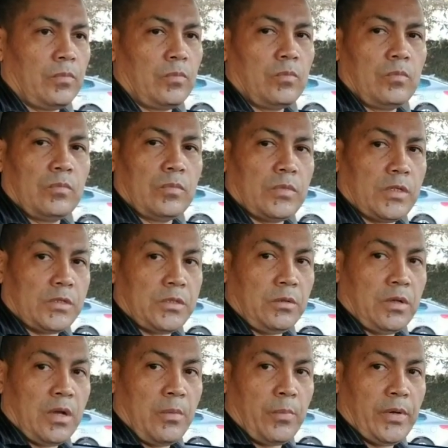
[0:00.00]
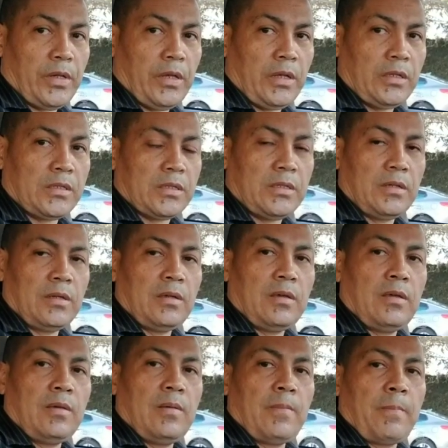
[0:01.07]
These two companies
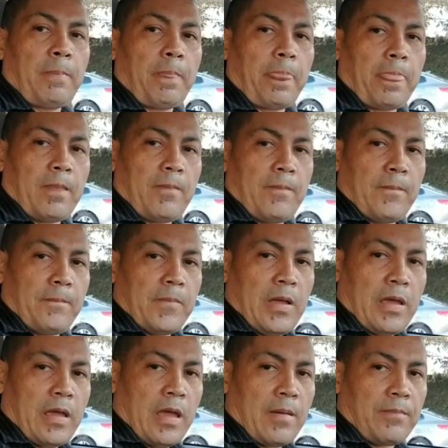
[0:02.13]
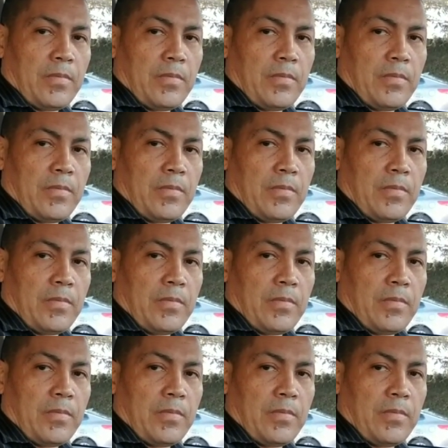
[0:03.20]
have